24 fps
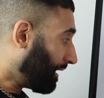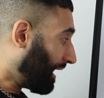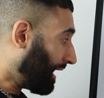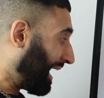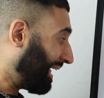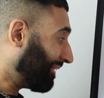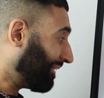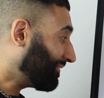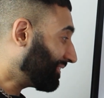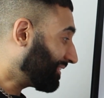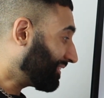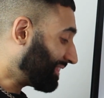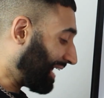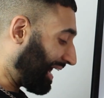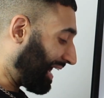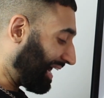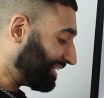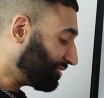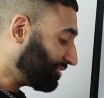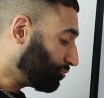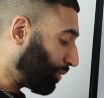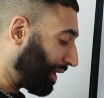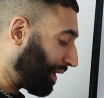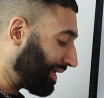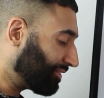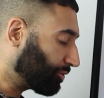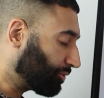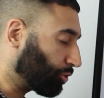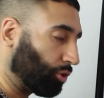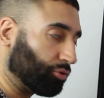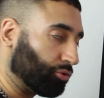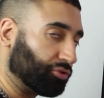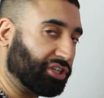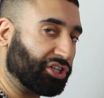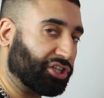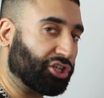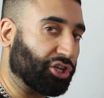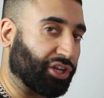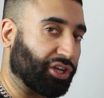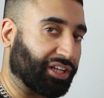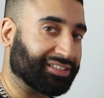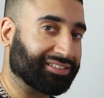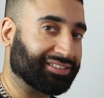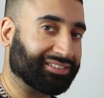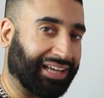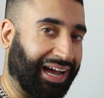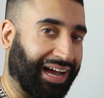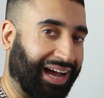And that is where the conditioning
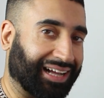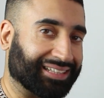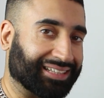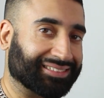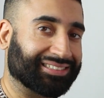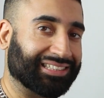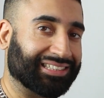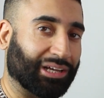starts.